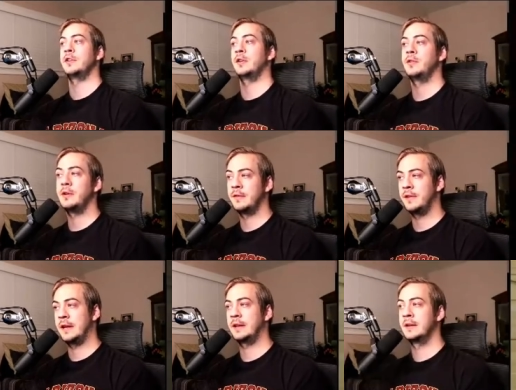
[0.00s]
You know, you have
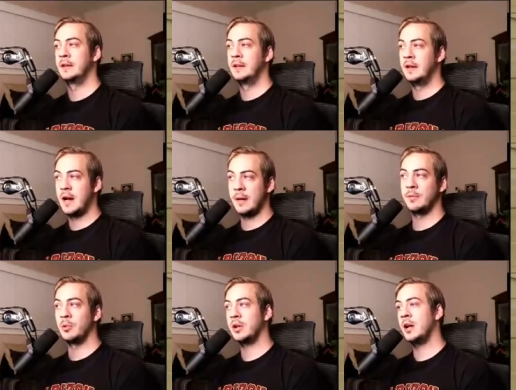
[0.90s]
like
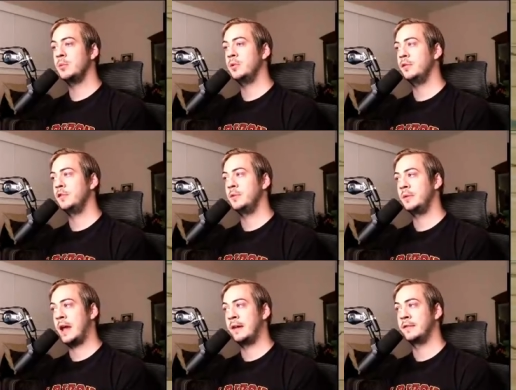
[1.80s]
optimal combos,
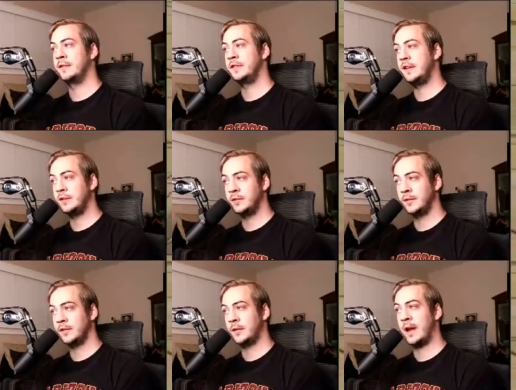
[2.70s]
you have
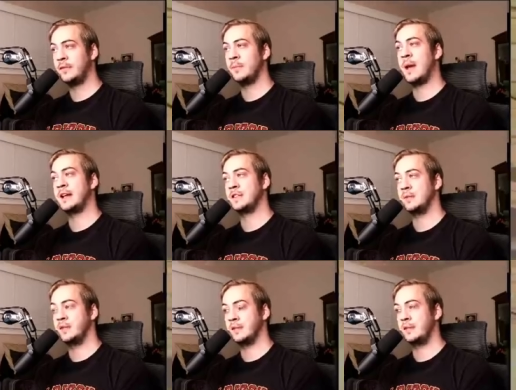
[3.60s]
steals, so every
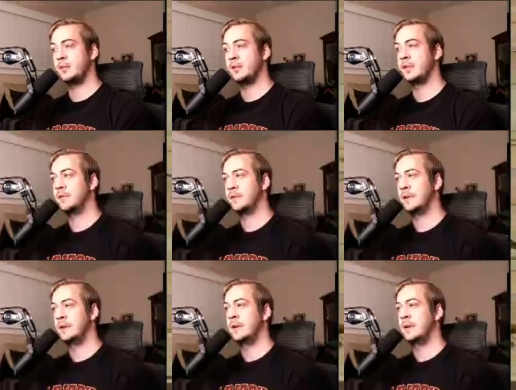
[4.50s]
matchup feels a little bit different,